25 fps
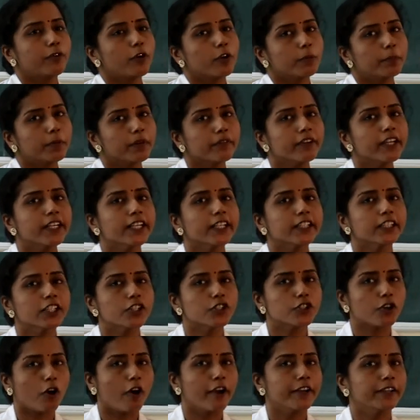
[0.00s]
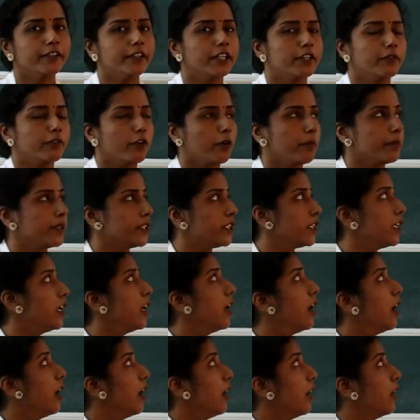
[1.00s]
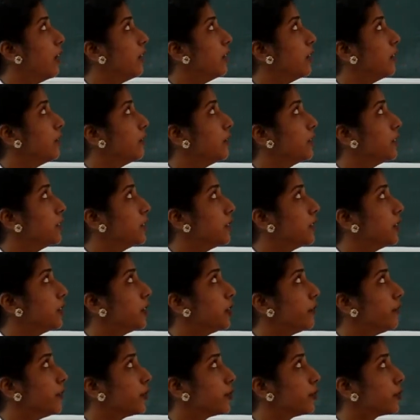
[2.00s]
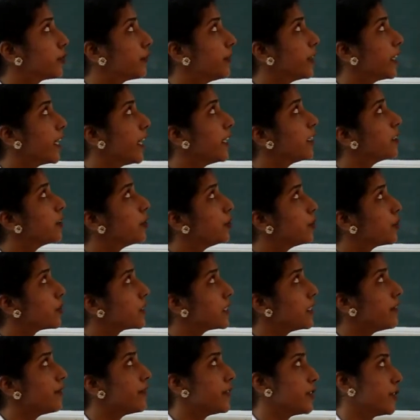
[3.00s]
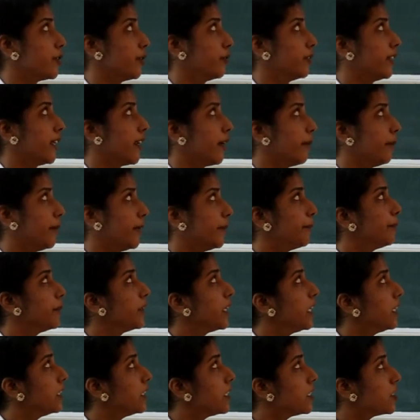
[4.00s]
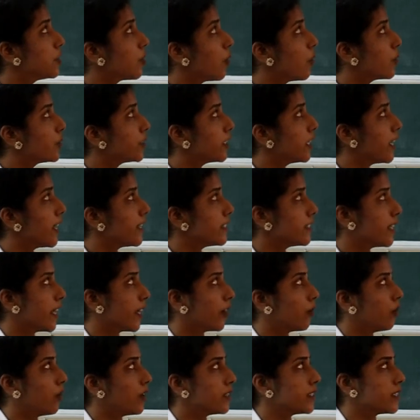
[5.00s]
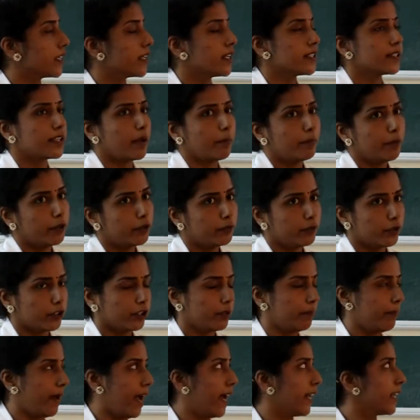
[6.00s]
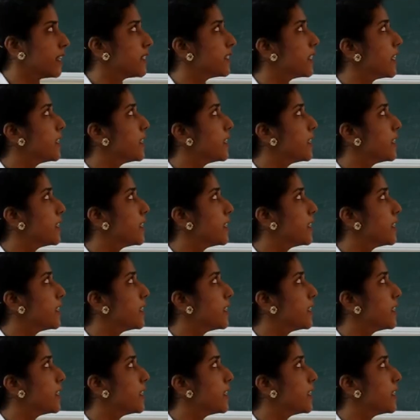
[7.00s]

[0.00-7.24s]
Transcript: For preventing the joint deformity, we can use the physiotherapy. Then social and psychological support for the parents